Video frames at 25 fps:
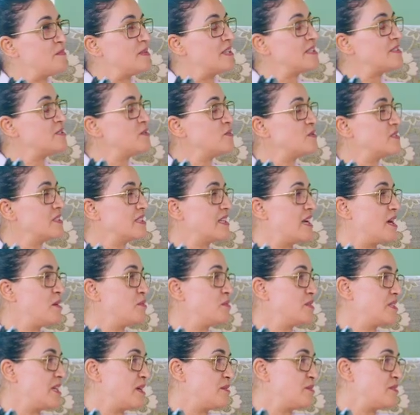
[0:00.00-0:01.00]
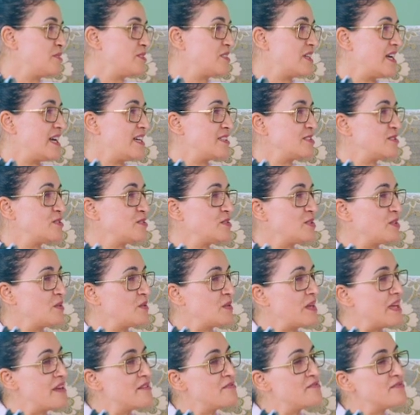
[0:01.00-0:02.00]
Plus, it was in Abu Dhabi, so I had to
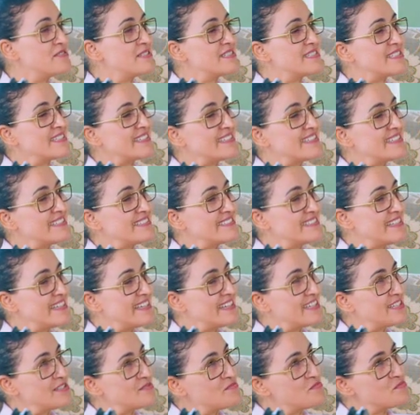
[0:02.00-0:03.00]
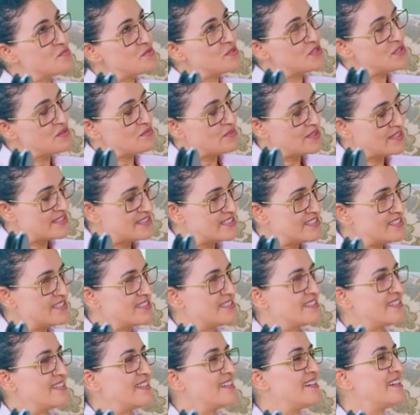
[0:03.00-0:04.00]
go every single day, pretty
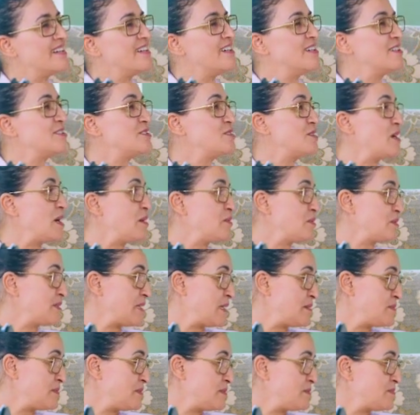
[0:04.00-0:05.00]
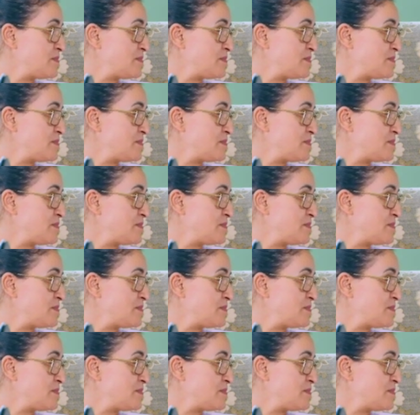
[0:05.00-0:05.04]
much, to Abu Dhabi.